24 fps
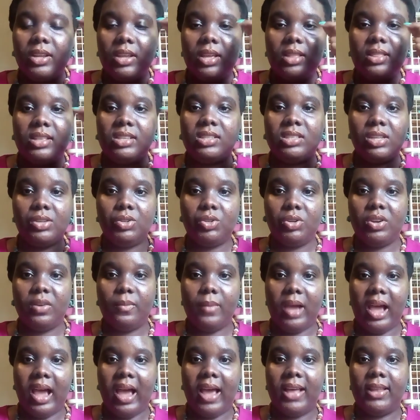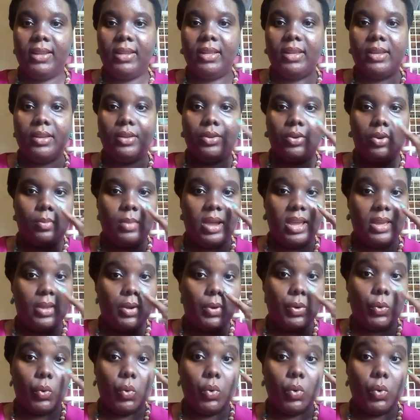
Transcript: my eyelid and on my inner corners.